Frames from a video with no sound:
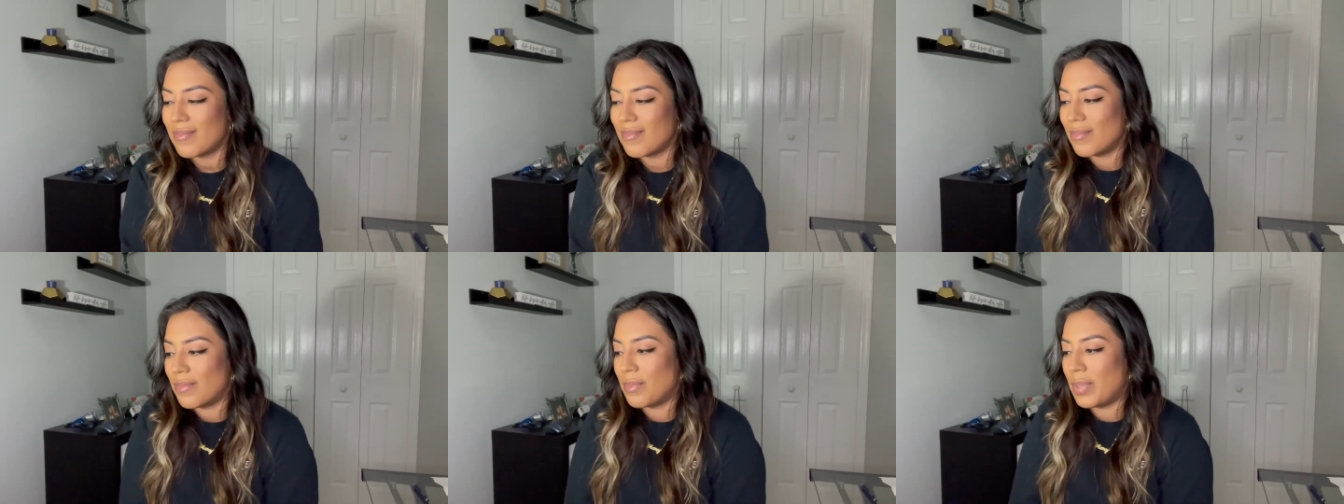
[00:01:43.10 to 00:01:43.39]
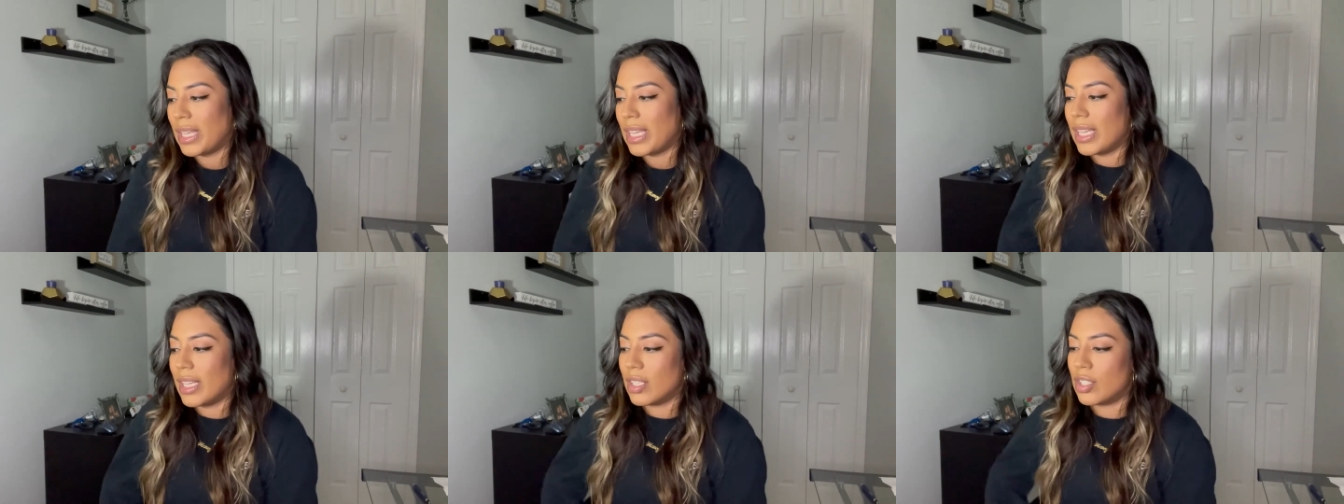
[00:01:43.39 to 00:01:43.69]

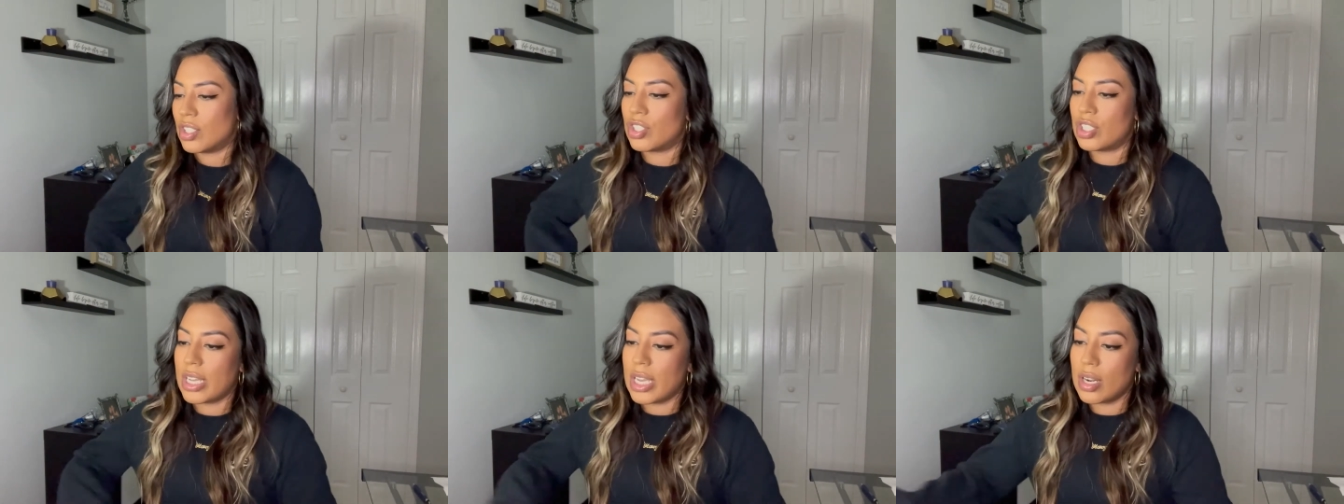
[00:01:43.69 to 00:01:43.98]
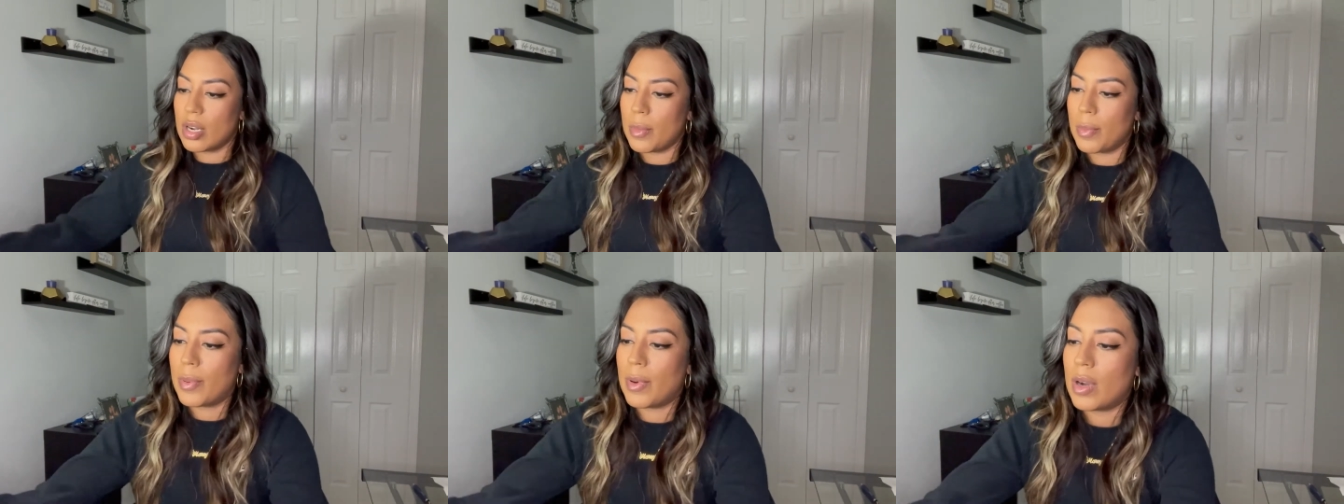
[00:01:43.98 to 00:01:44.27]
being shed
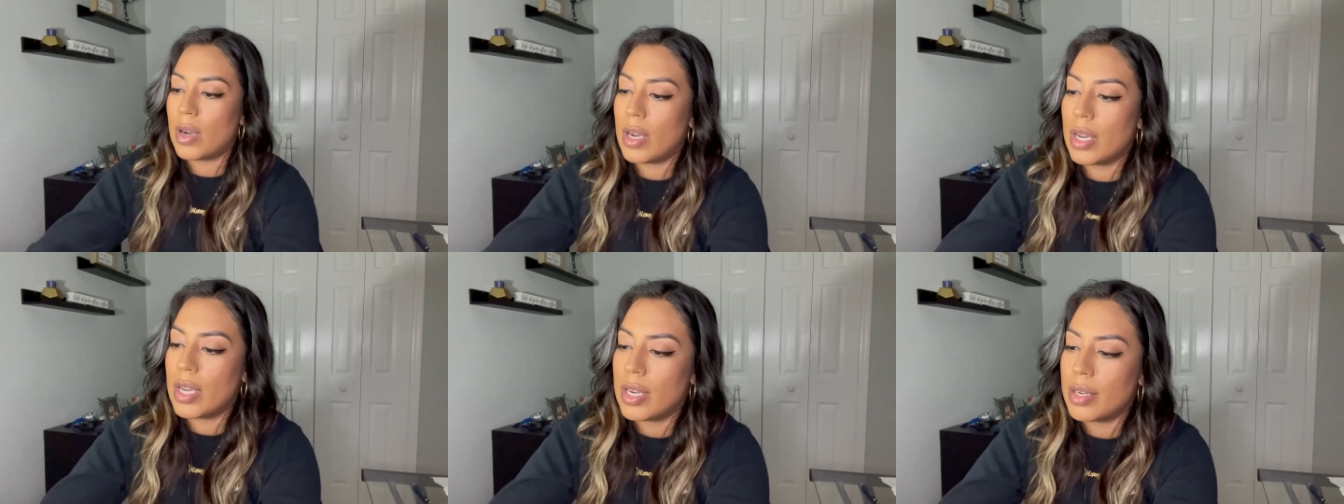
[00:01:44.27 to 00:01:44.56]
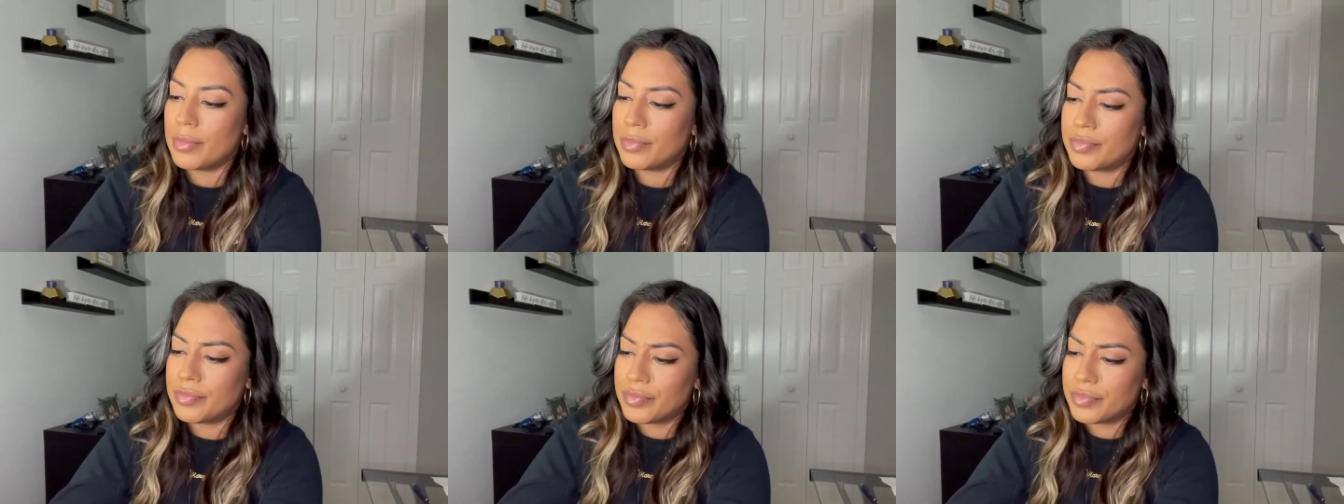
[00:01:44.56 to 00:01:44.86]

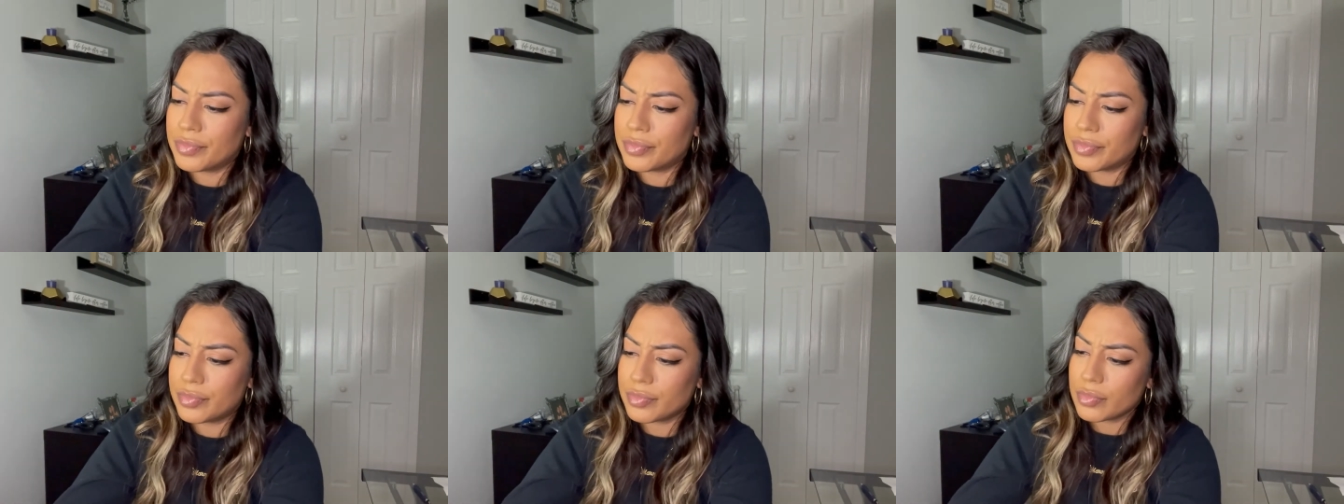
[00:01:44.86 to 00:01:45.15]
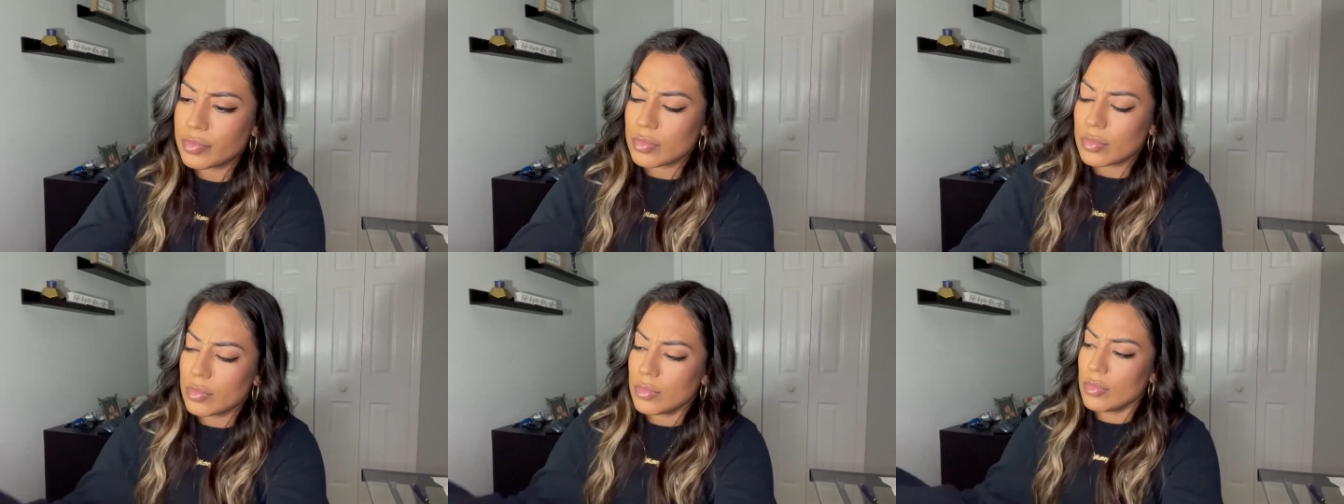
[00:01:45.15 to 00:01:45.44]
upon
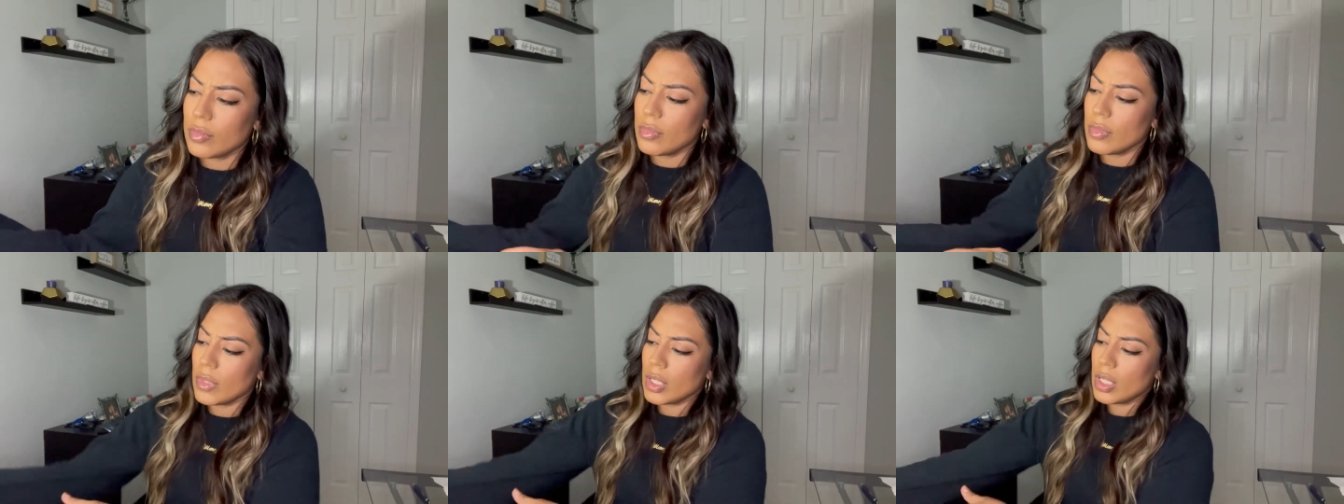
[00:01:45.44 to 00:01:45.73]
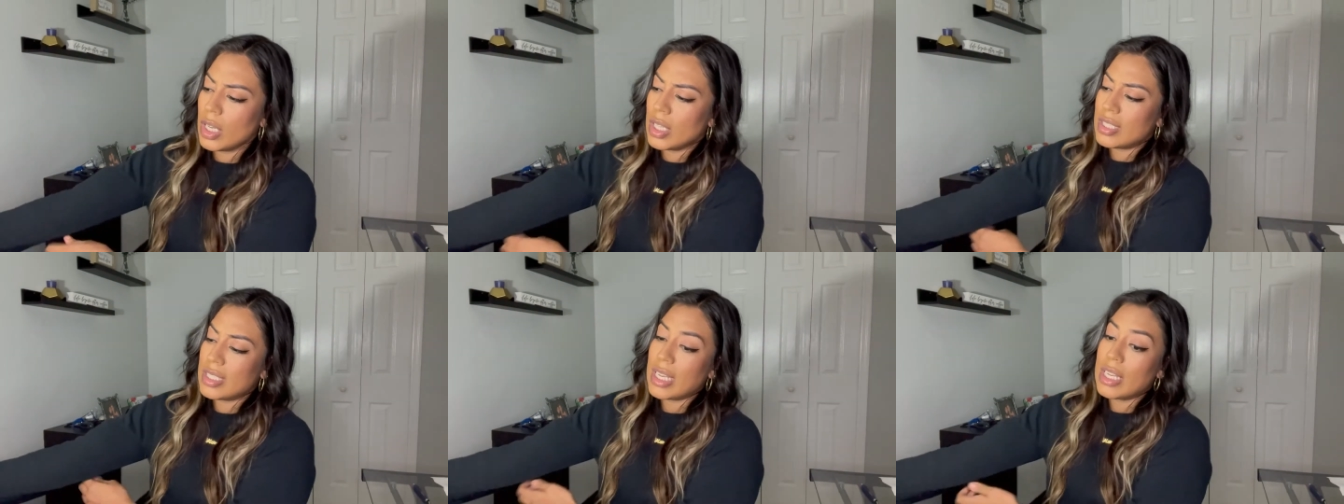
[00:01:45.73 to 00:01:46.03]

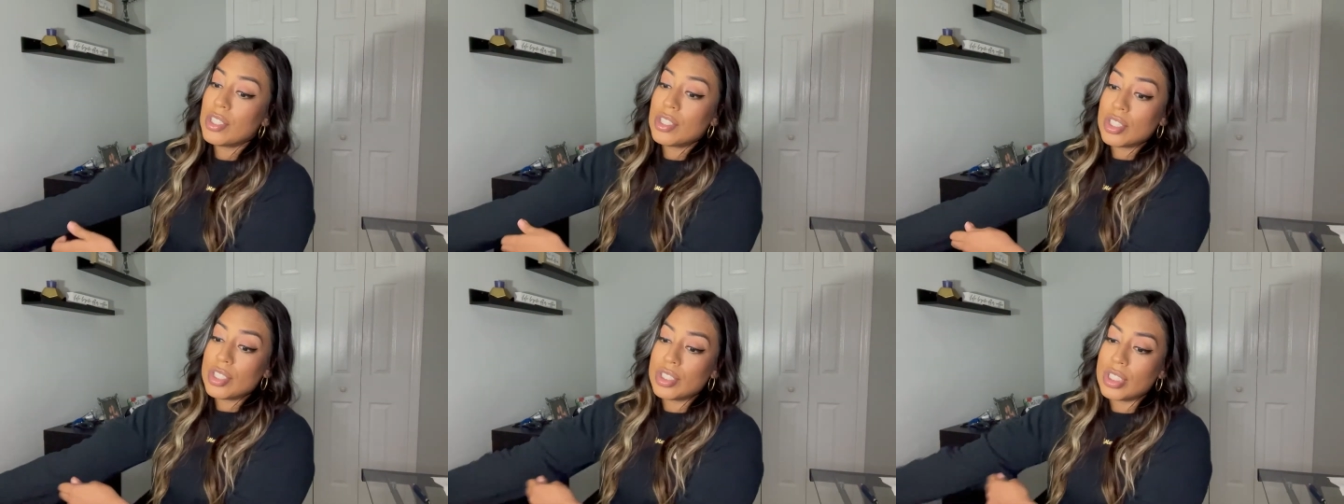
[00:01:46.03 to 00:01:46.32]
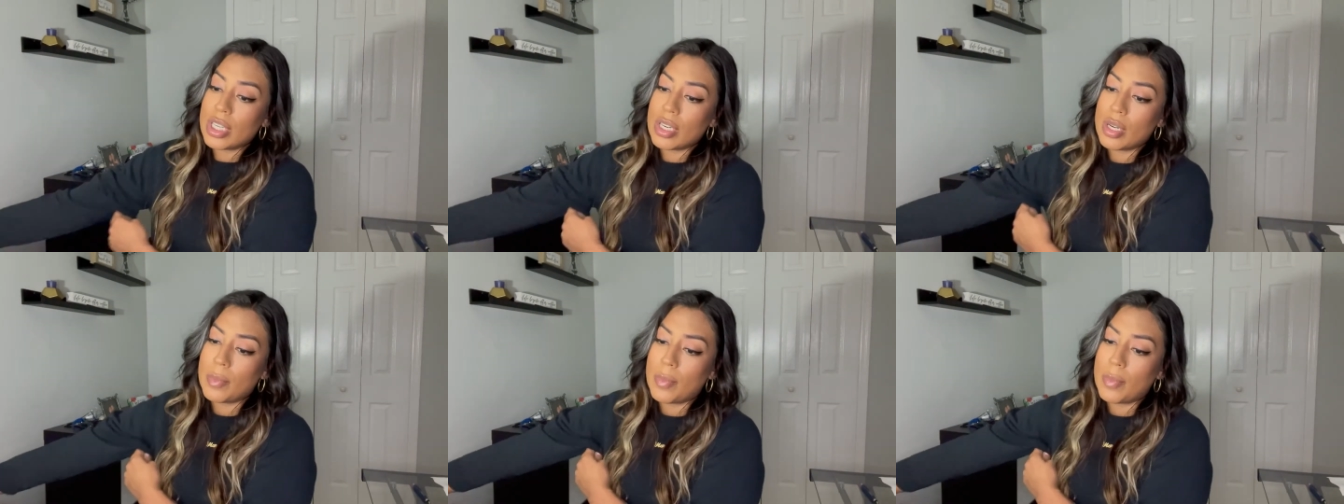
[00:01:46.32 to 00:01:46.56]
attention shed